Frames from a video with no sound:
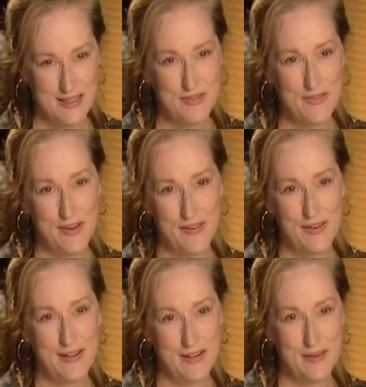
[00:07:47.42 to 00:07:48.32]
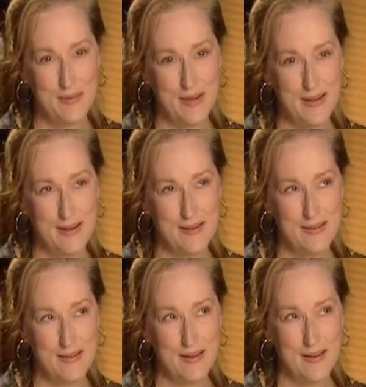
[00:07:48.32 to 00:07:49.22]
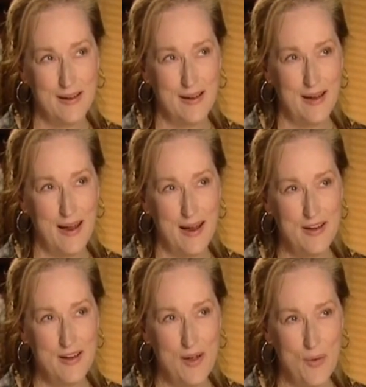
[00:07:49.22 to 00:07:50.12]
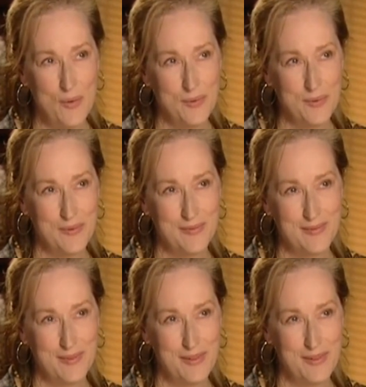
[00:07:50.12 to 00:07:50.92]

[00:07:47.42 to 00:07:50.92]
As Meryl Streep began to immerse herself in the theatrical world,